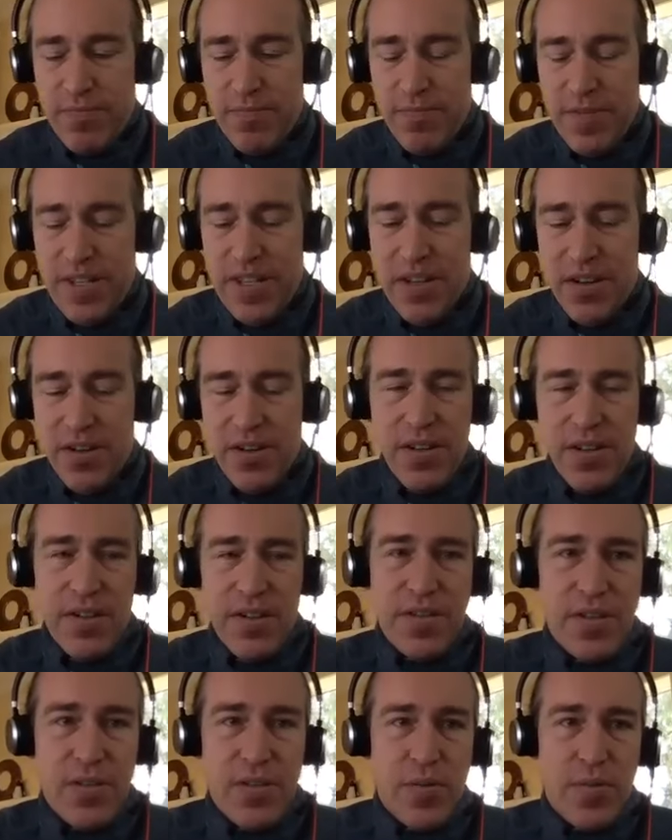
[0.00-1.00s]
get ourselves
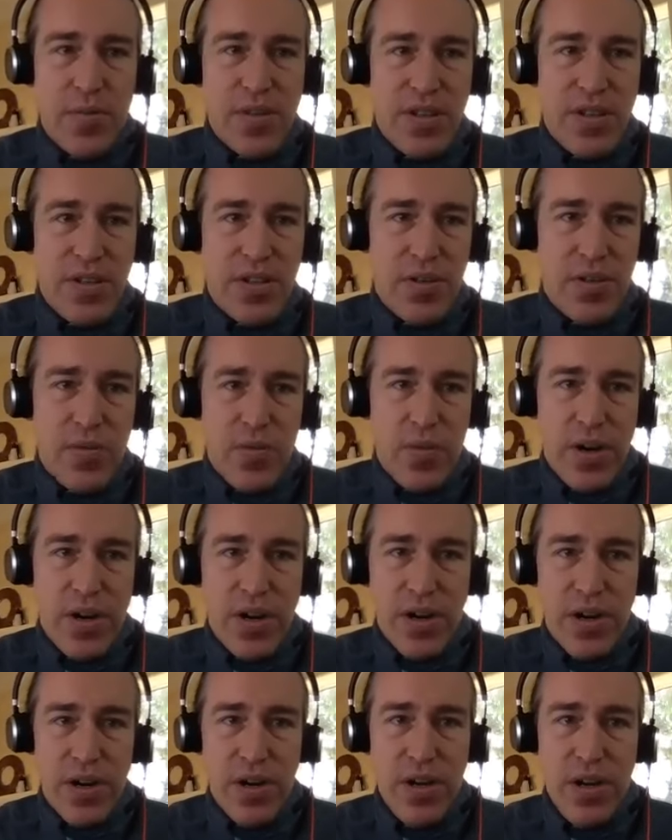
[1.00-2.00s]
into a position
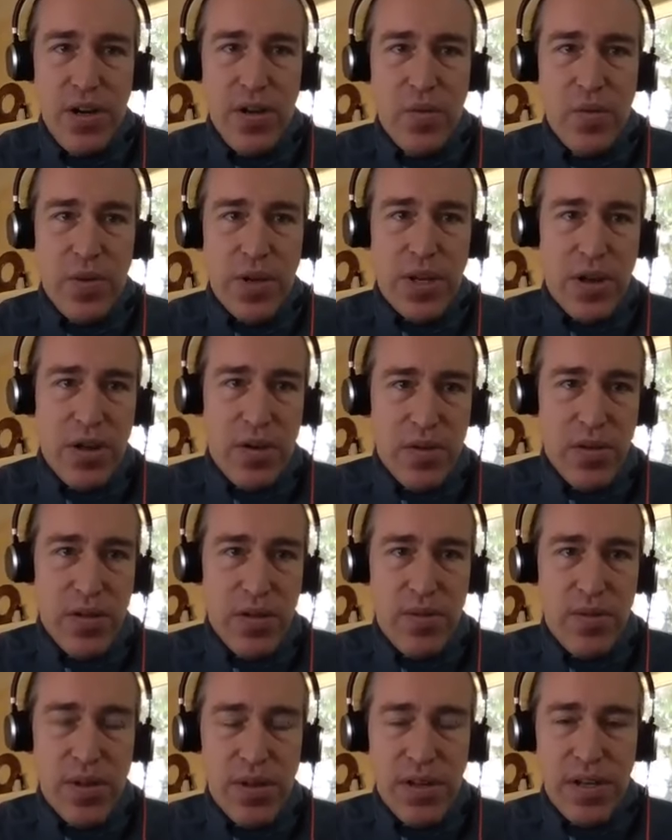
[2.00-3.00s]
where we can only
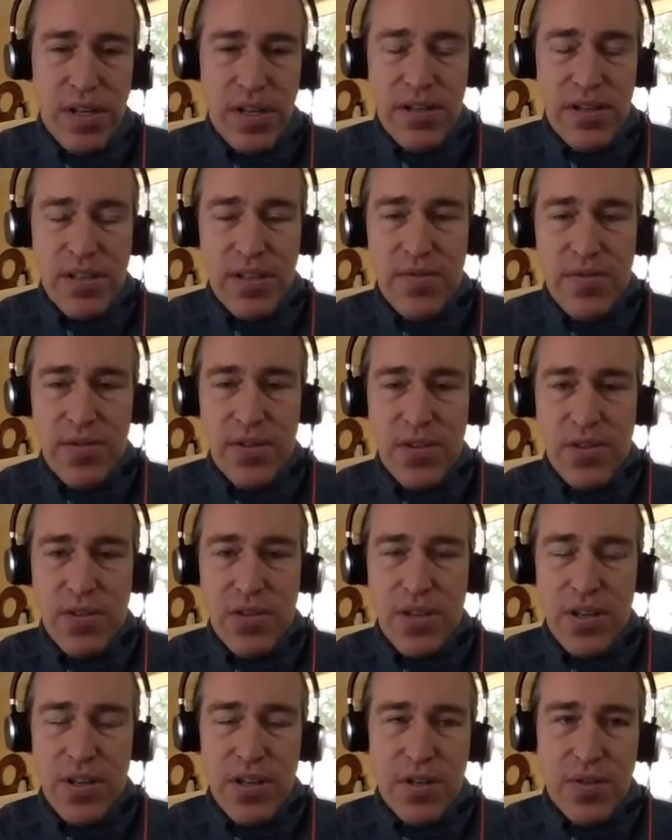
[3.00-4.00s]
build against the official
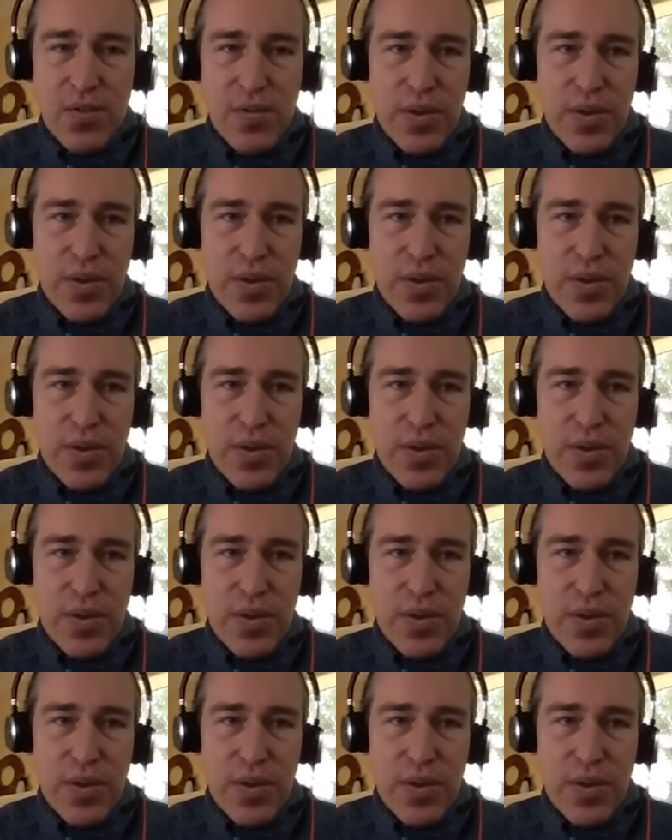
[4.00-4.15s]
things.